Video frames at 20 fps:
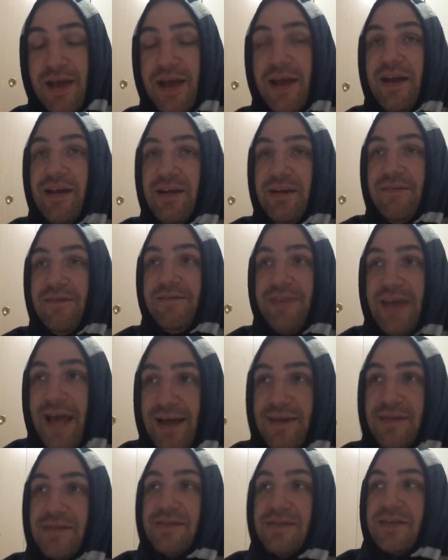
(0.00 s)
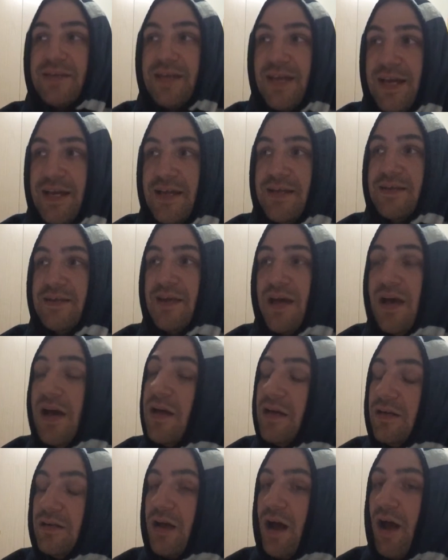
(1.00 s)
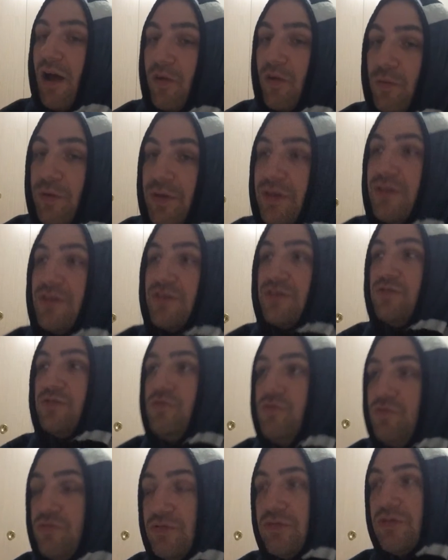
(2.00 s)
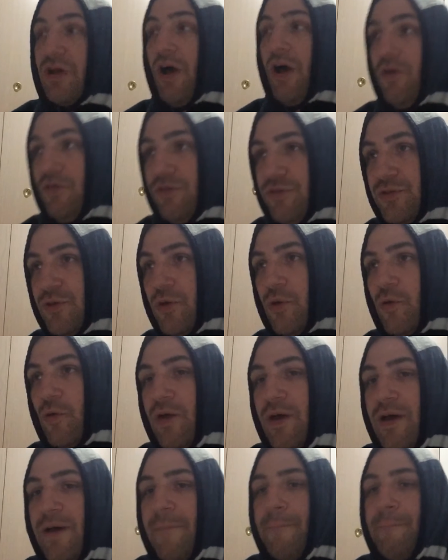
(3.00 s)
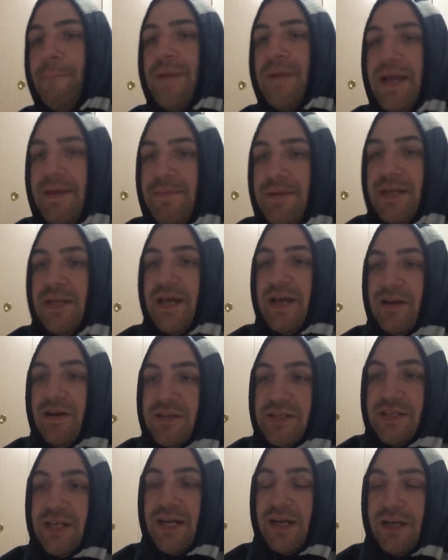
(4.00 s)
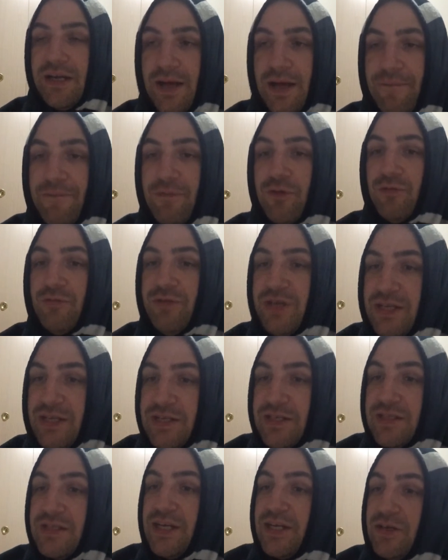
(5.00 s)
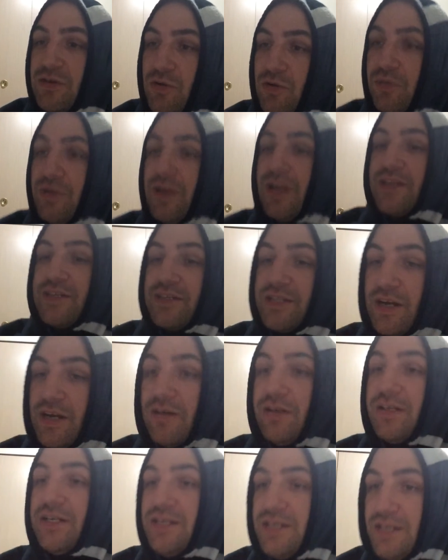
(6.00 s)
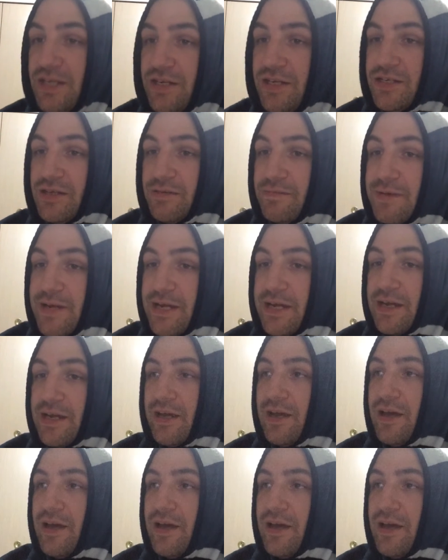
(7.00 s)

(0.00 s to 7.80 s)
And if that's the case, talk with the student also. Maybe they are staying up for reasons they don't necessarily need to be.